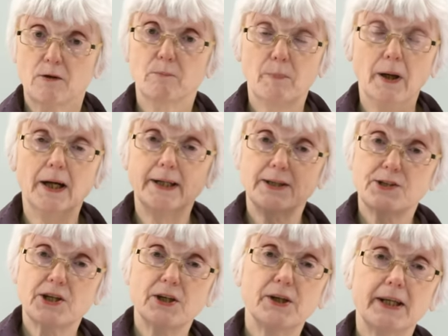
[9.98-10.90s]
by
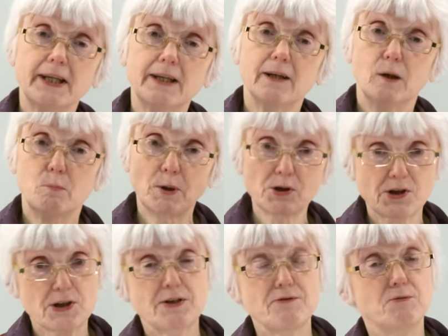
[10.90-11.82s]
turning a
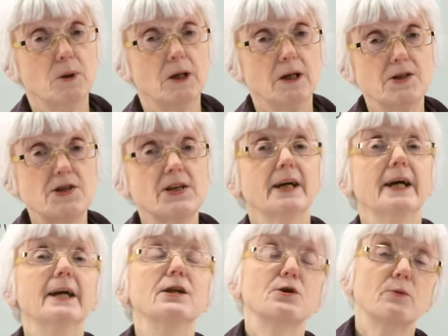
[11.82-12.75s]
positive word
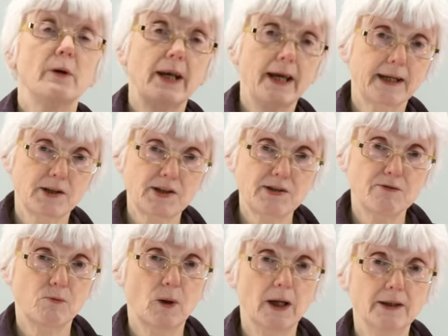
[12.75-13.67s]
into a
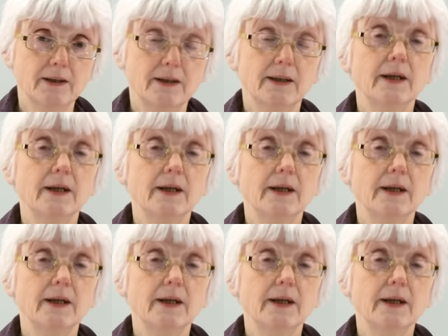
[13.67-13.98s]
negative one